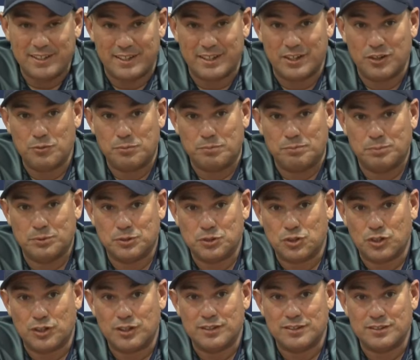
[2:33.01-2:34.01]
I know
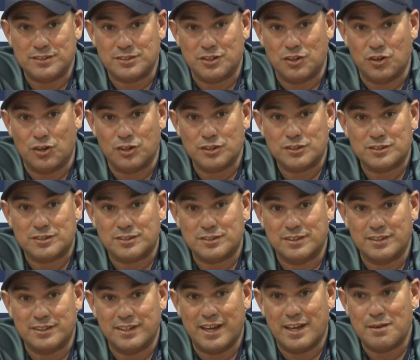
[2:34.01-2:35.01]
Scotland's lost
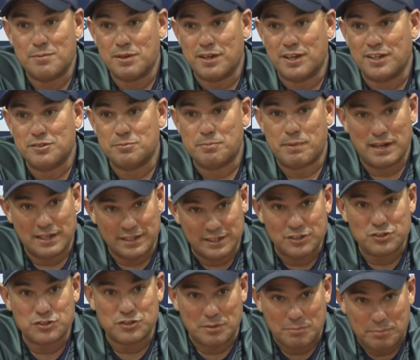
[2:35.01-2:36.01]
game against
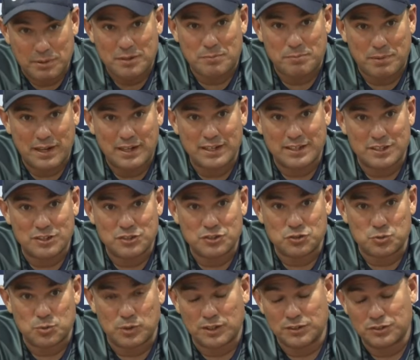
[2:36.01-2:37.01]
Bangladesh, they beat Bangladesh
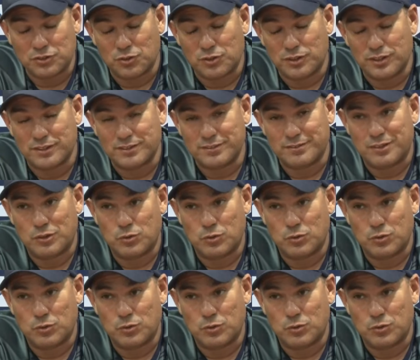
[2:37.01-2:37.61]
as well, so there's,